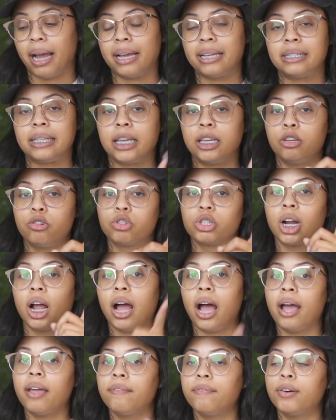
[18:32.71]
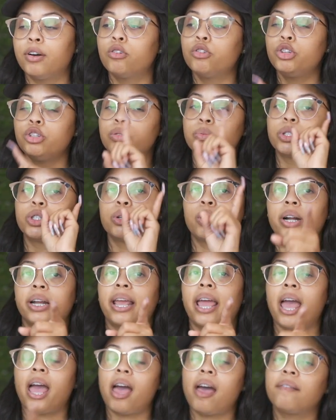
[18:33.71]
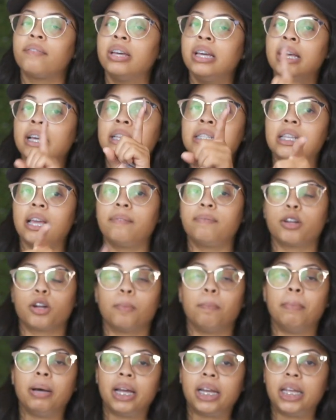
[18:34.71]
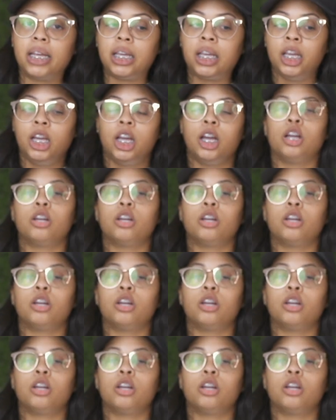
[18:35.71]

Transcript: I say use your iPhone, use what you already have, save your money.